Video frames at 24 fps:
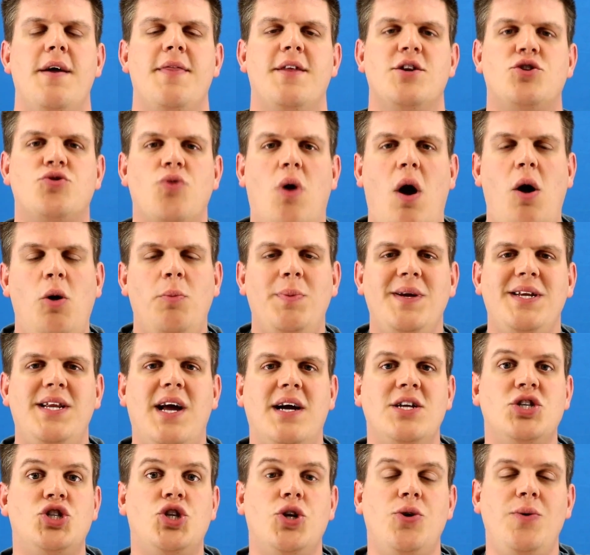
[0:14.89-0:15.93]
The draw will be
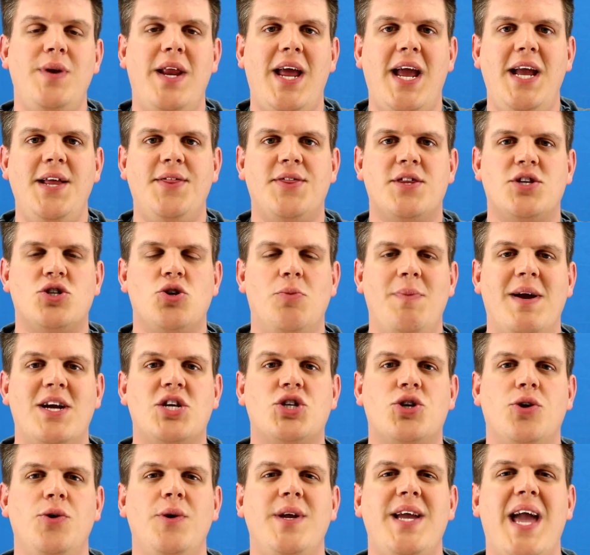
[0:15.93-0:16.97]
done June 8th, so
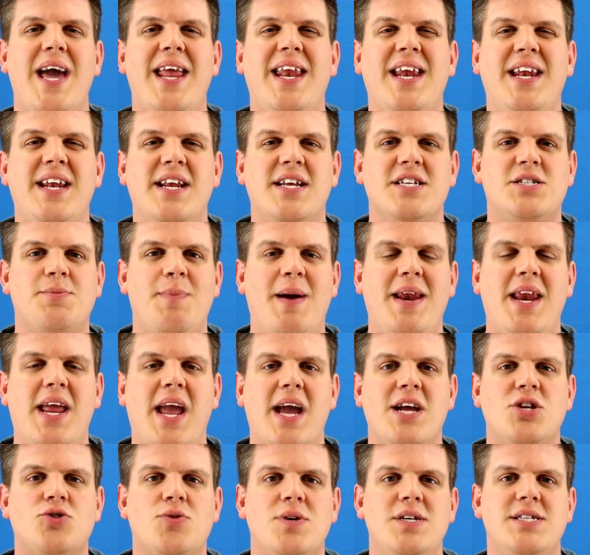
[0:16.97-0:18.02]
make sure you get in as
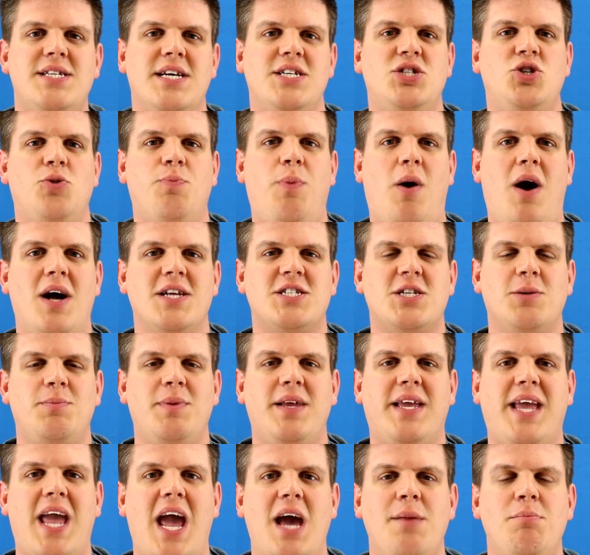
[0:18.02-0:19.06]
many entries as you
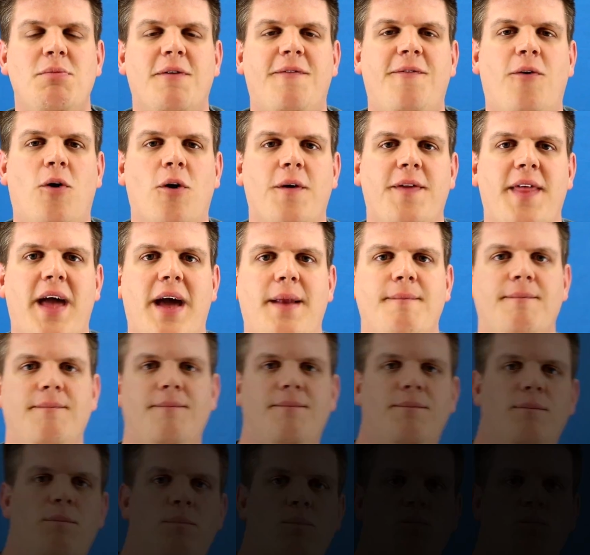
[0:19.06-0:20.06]
possibly can before then.